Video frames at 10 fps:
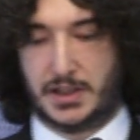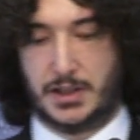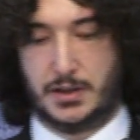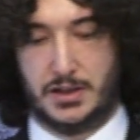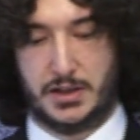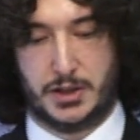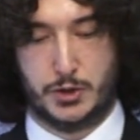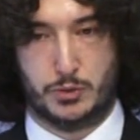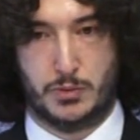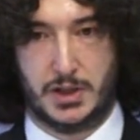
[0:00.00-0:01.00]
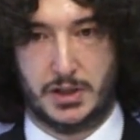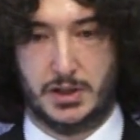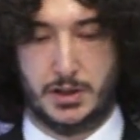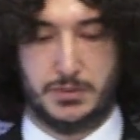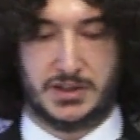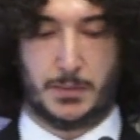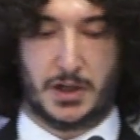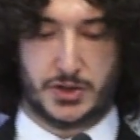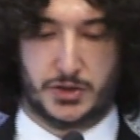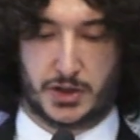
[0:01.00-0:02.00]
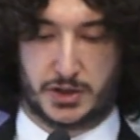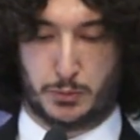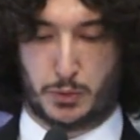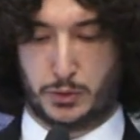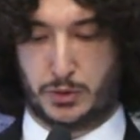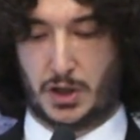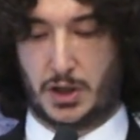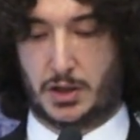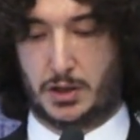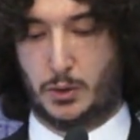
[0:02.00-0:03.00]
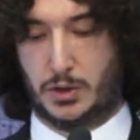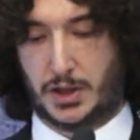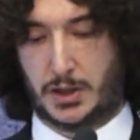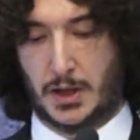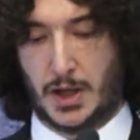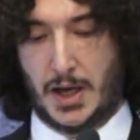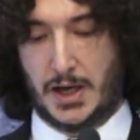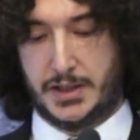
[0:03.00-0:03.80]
regarding this topic. Maybe he will utter a few words on this issue.